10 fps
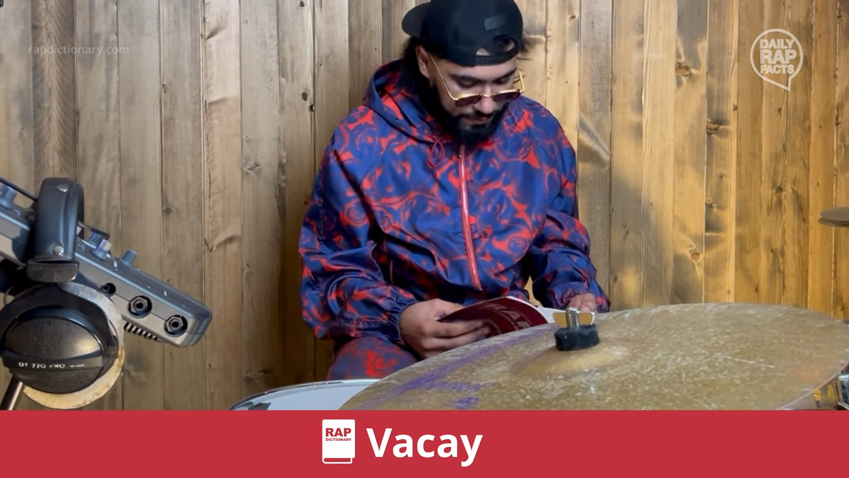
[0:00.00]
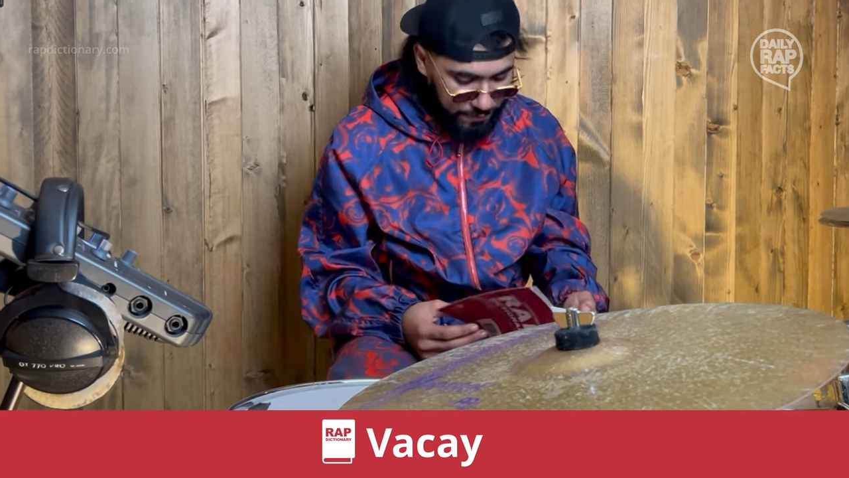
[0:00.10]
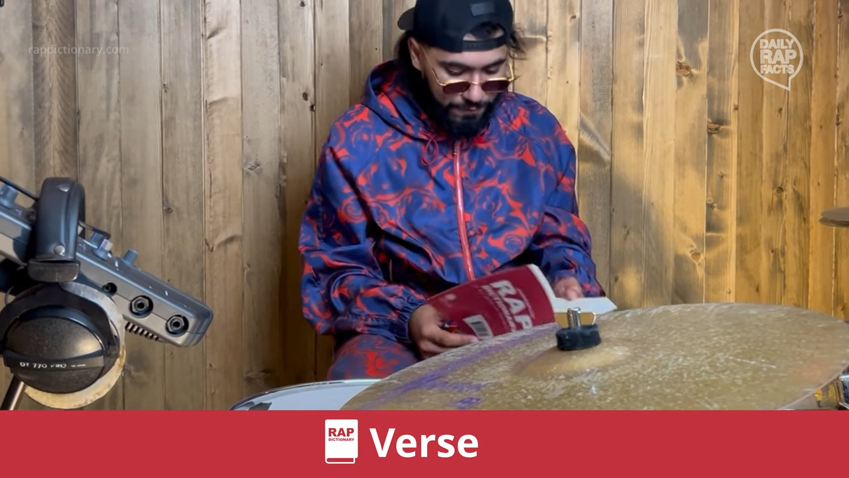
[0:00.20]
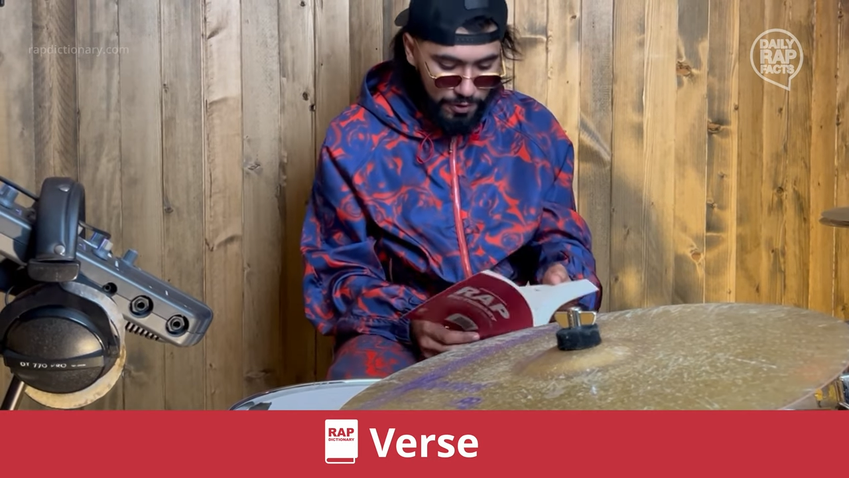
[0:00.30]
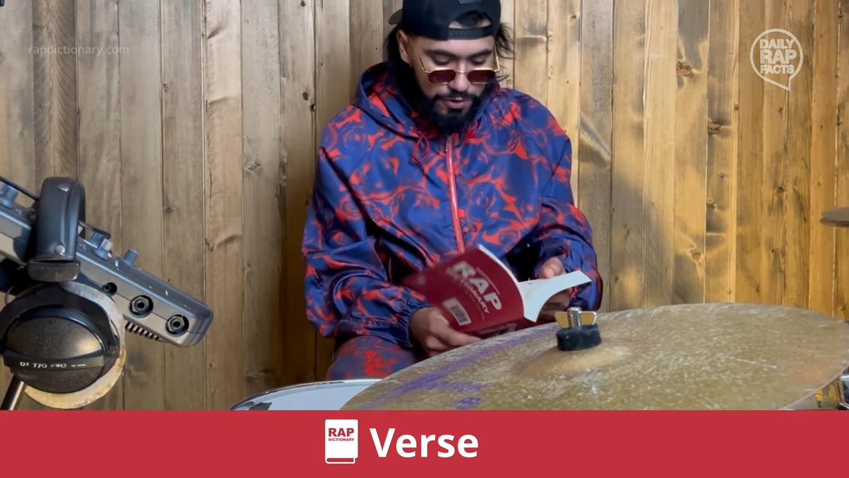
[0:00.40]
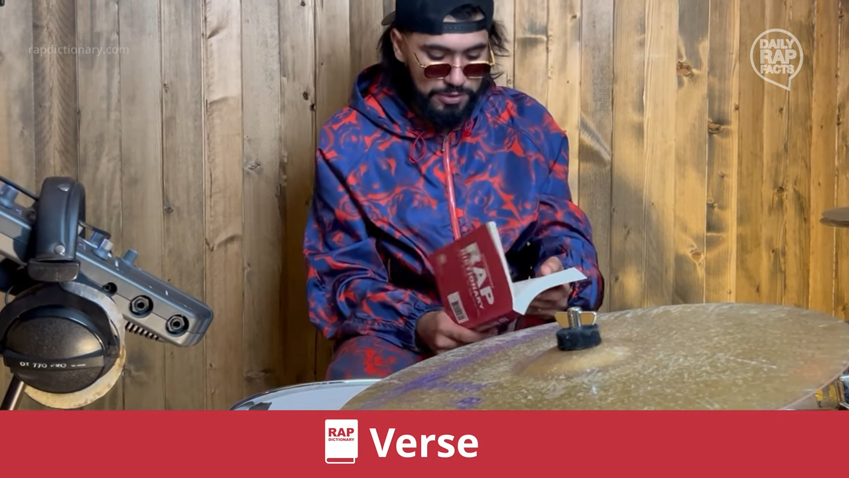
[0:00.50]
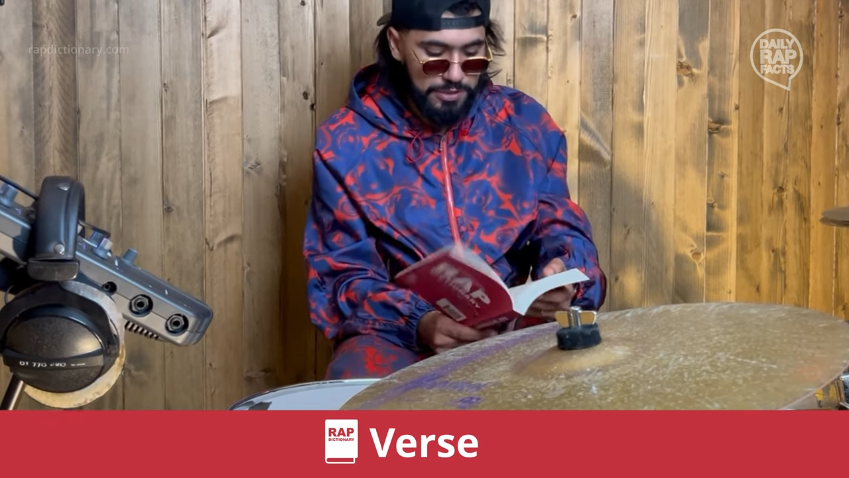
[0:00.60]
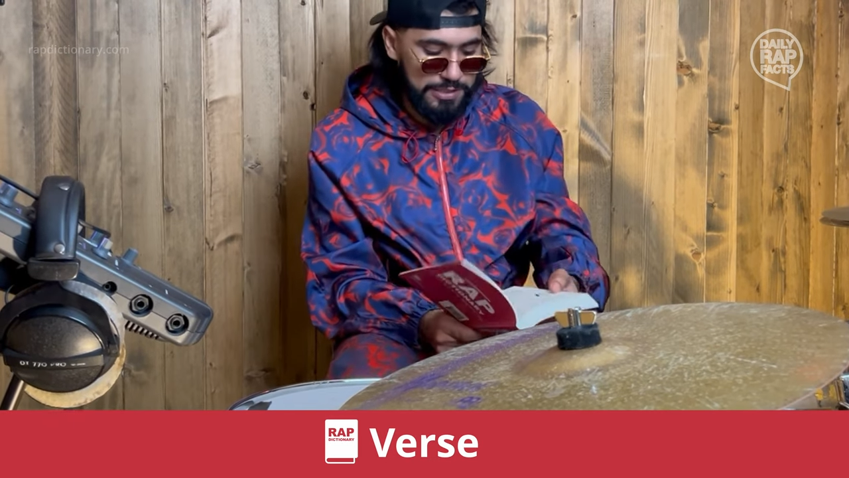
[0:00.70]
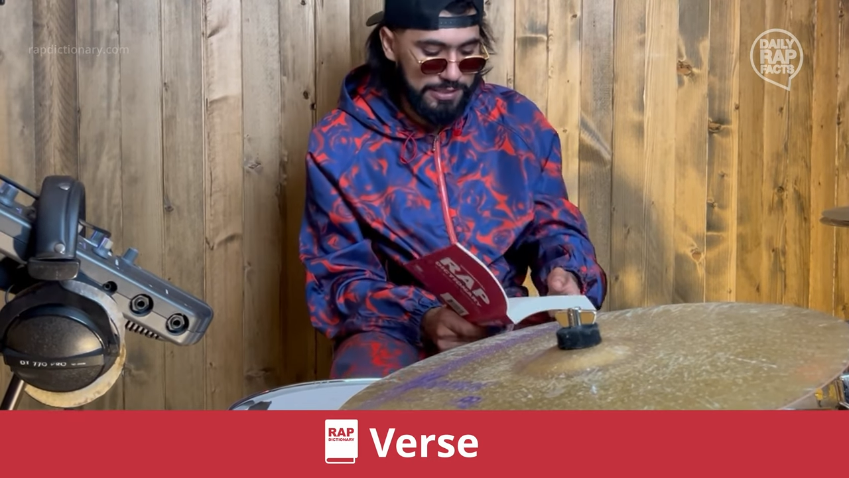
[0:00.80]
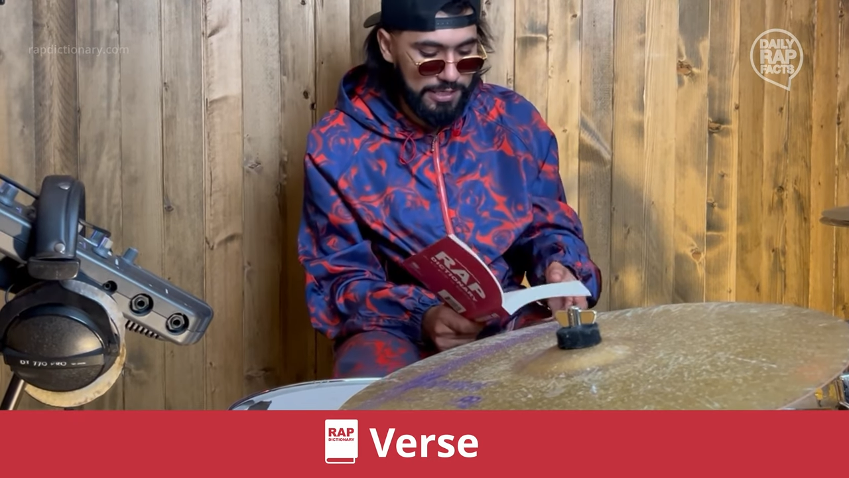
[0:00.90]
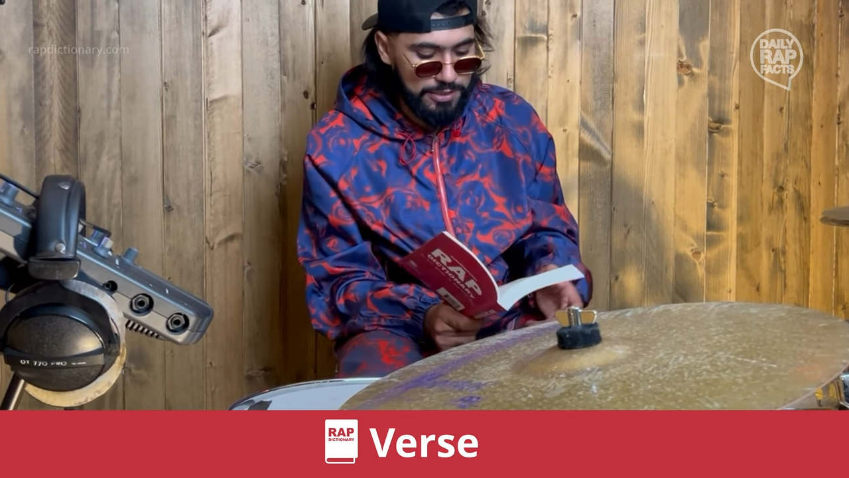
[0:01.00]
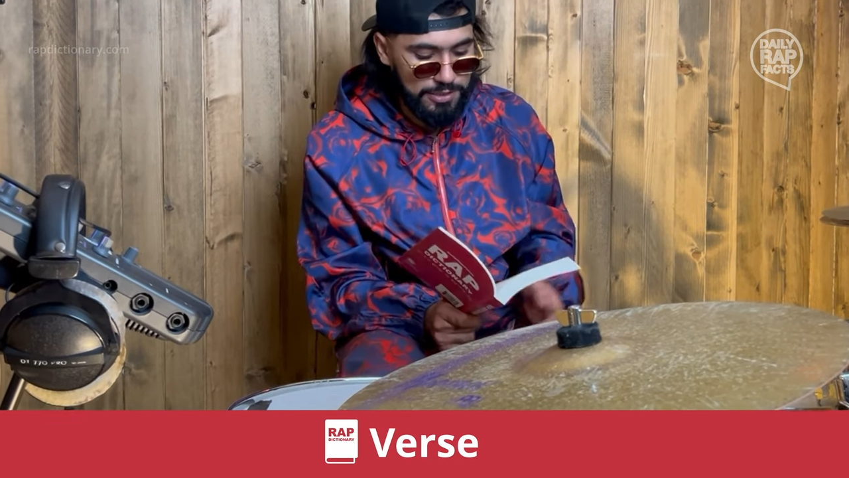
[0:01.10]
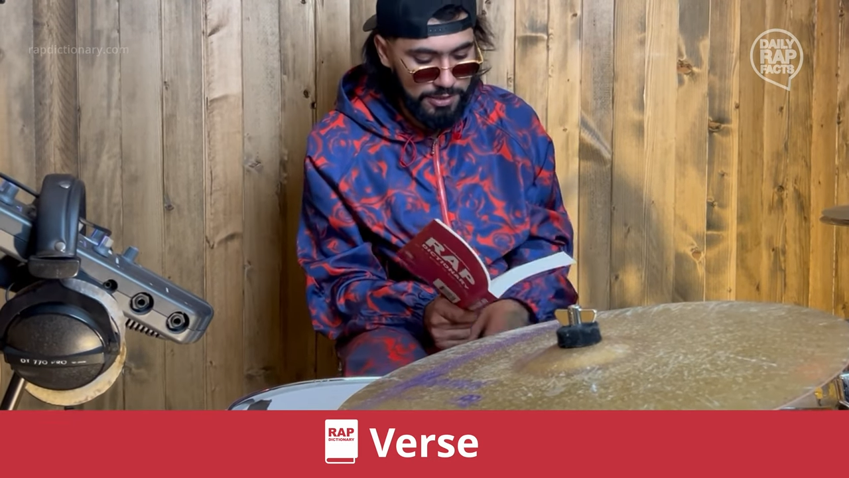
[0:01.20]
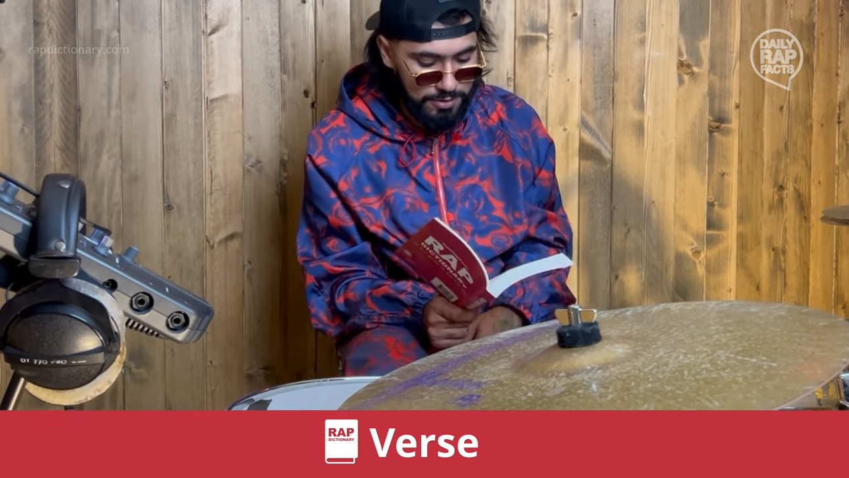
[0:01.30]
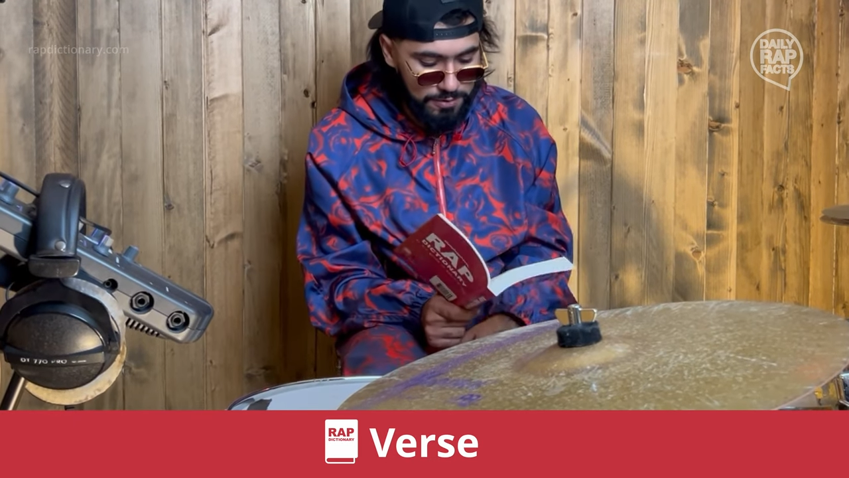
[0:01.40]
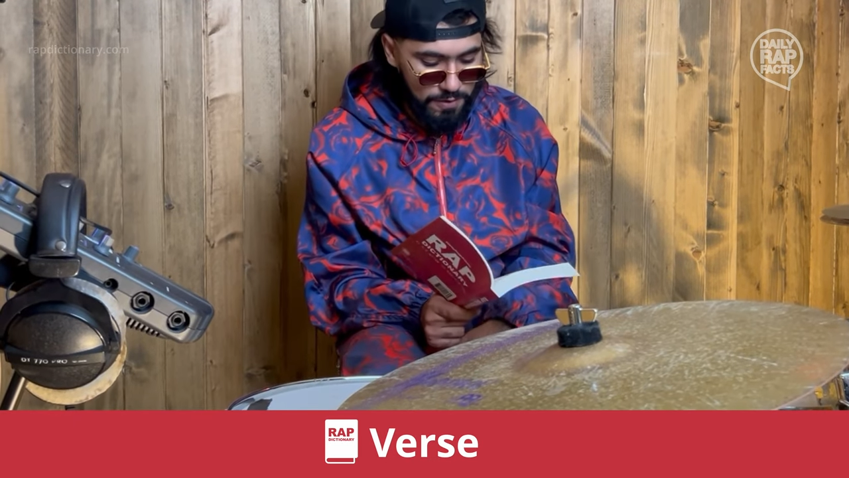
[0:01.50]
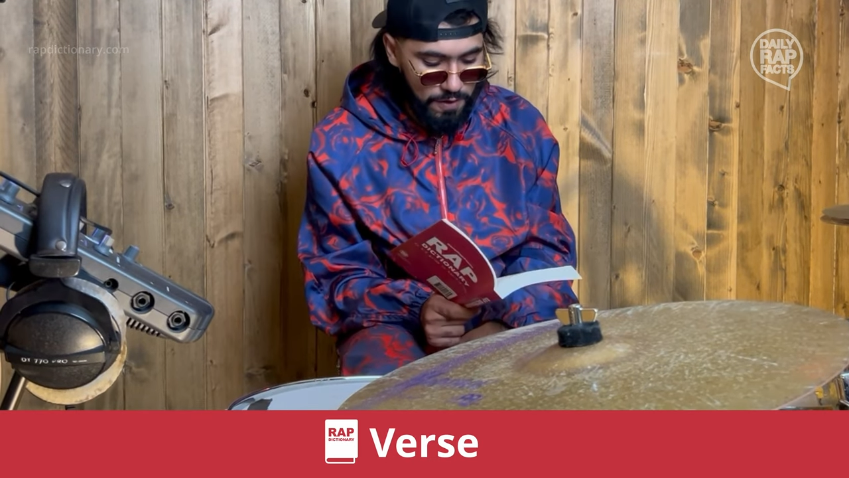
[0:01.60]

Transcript: verse a section